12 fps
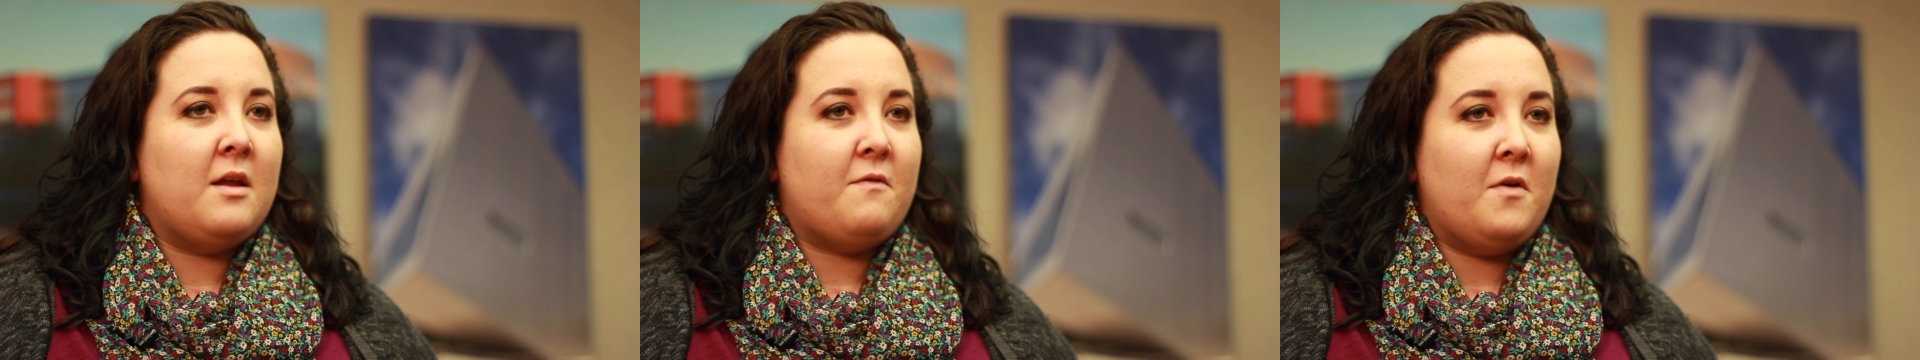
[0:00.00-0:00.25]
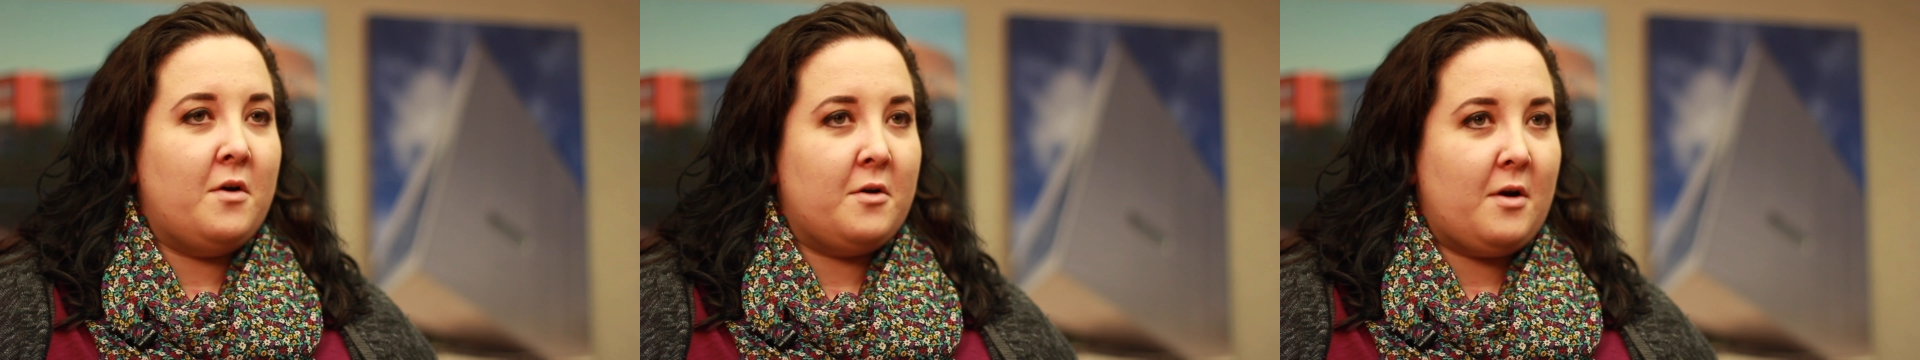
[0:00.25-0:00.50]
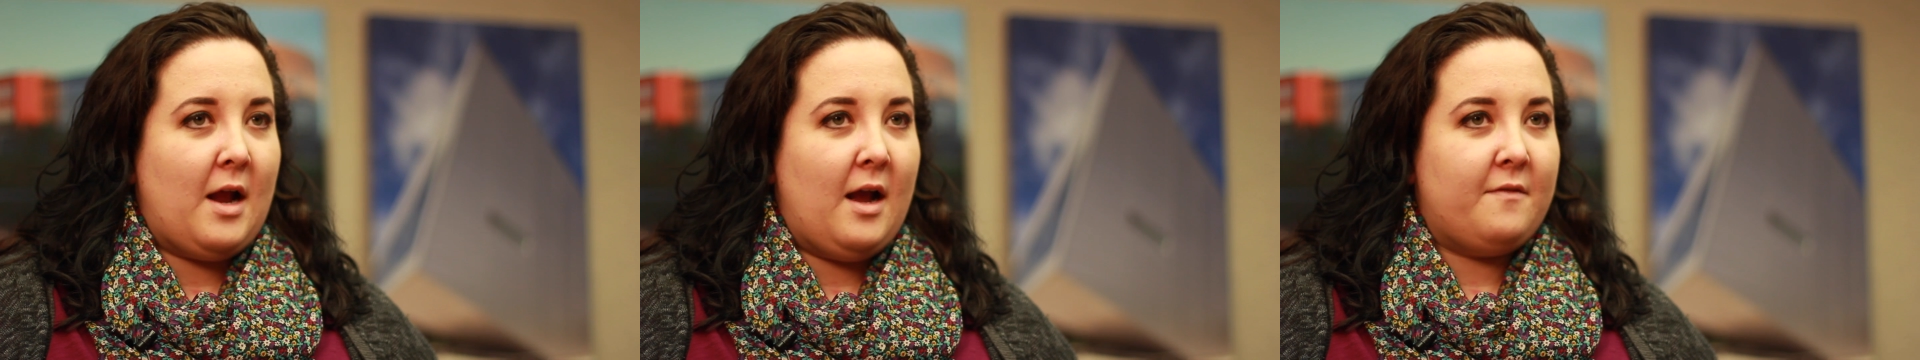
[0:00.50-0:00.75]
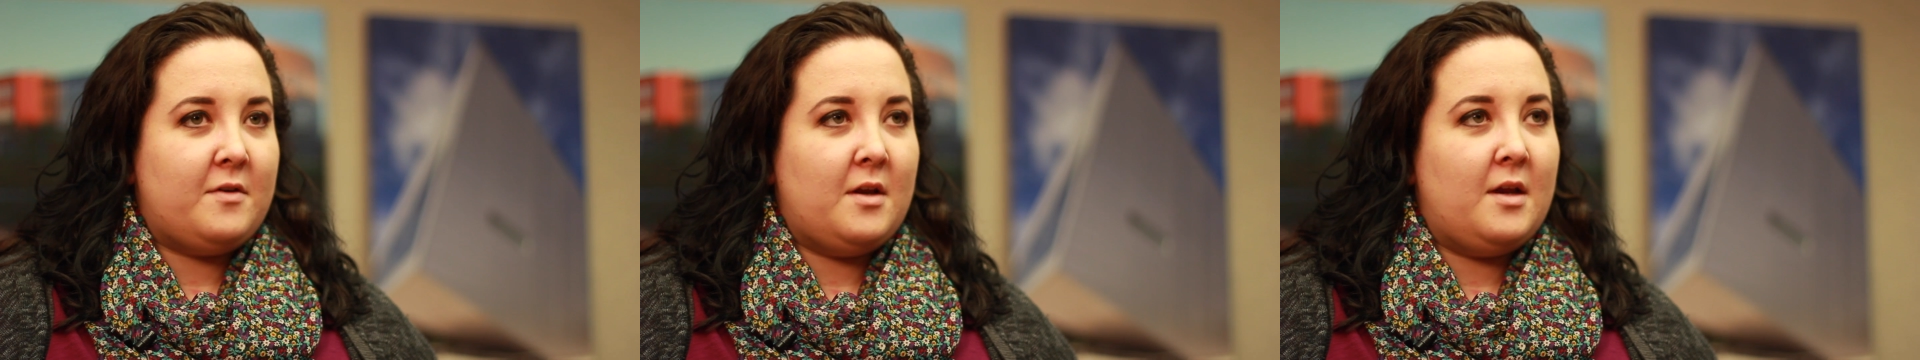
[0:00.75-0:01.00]
we get
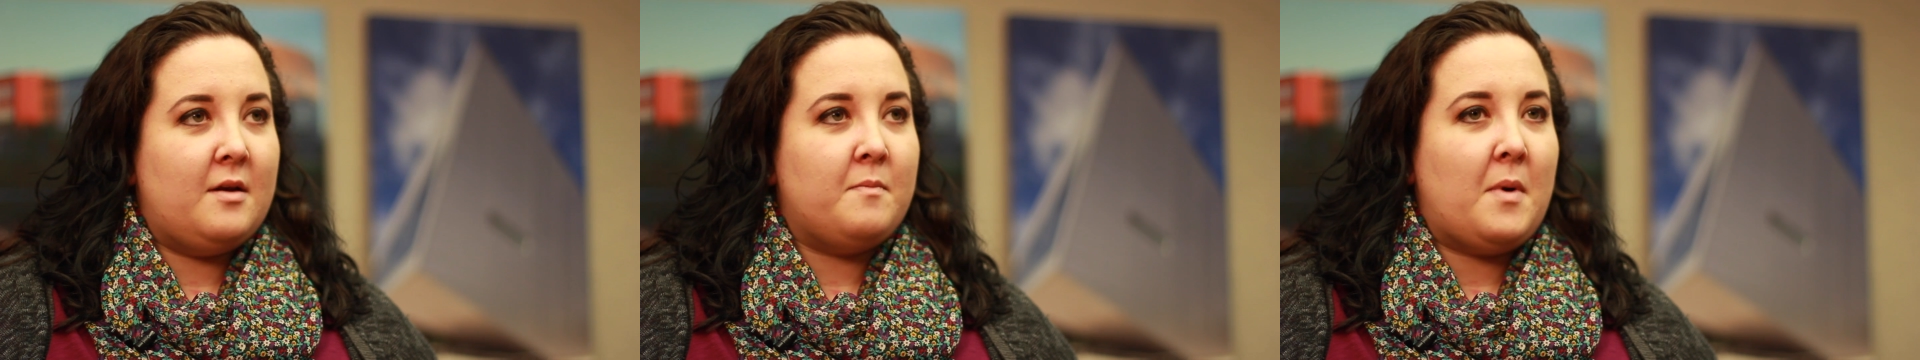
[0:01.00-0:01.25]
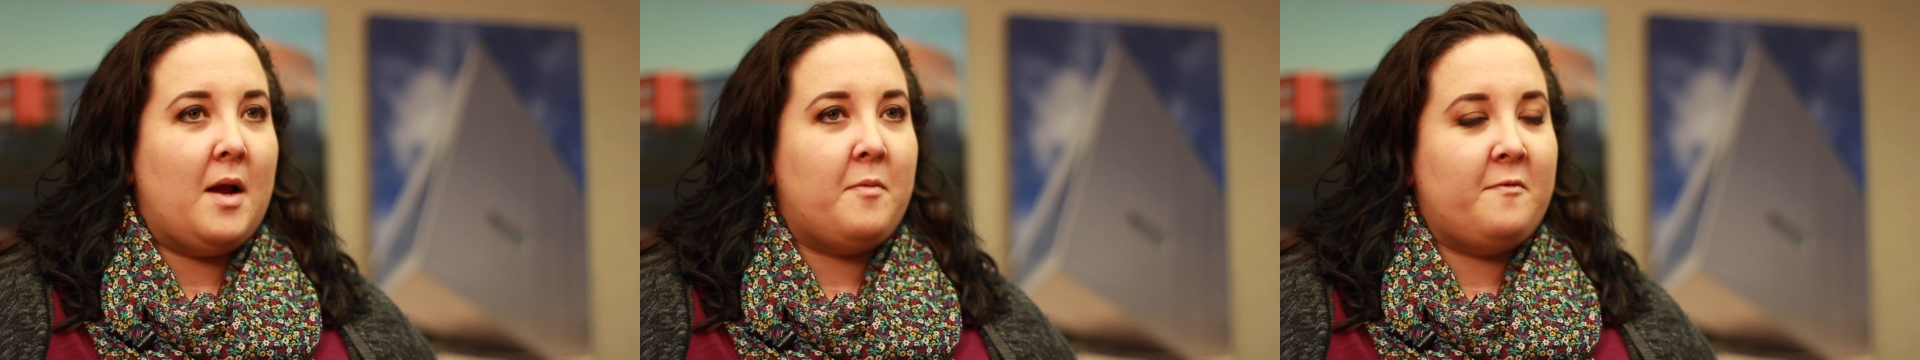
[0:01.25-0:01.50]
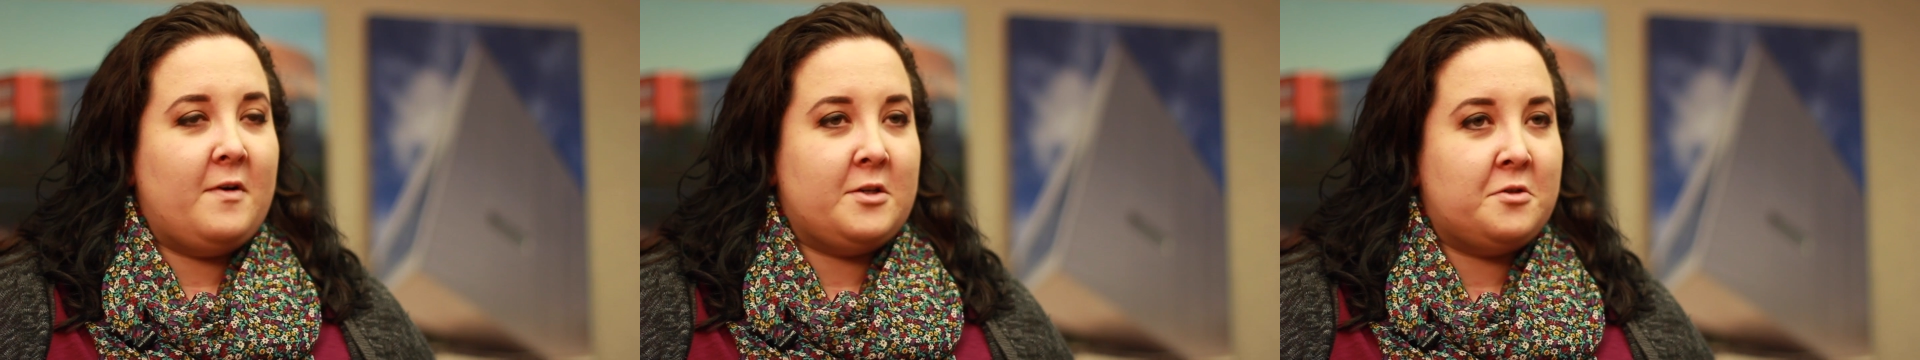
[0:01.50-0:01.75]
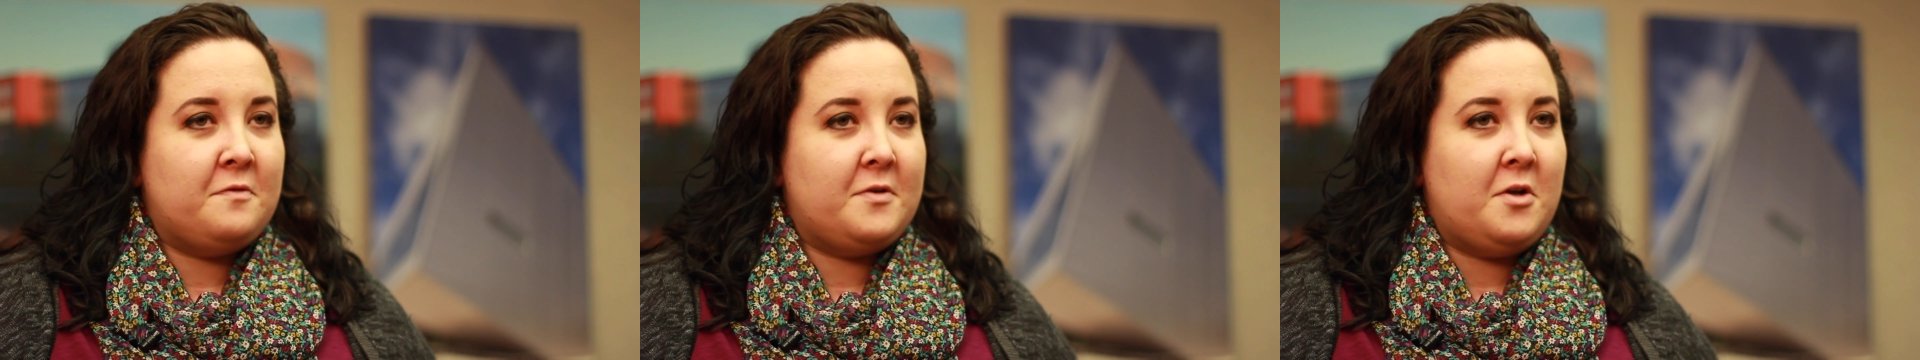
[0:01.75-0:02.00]
photographed and by a professional